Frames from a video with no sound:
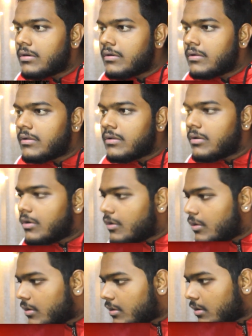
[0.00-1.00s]

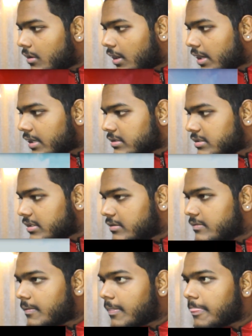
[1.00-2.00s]
Oh, no, I gotta
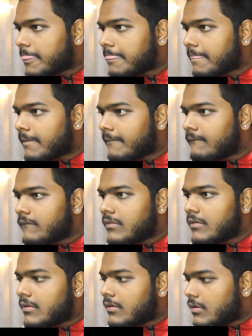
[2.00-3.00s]
see.
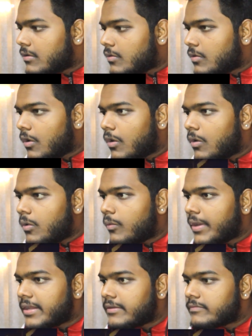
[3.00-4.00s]
No,
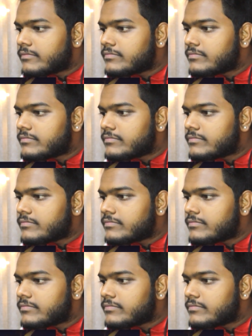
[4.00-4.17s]
wait.